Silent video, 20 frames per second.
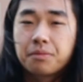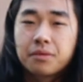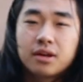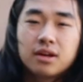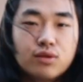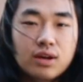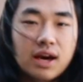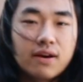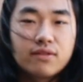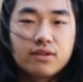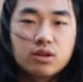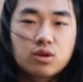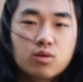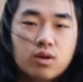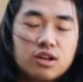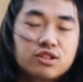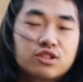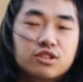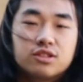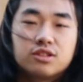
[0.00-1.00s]
If you have any
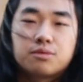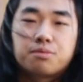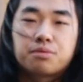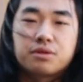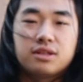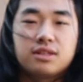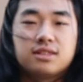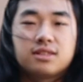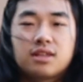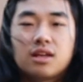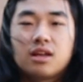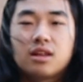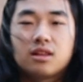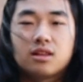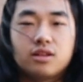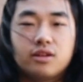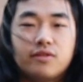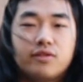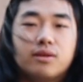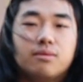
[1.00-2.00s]
questions, please
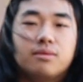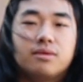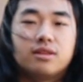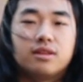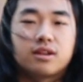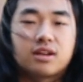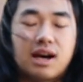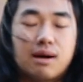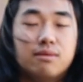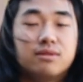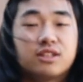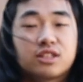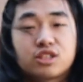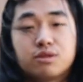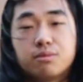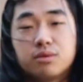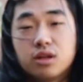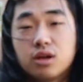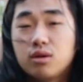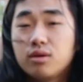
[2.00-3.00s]
leave them in the comment
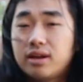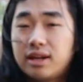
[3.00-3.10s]
section below,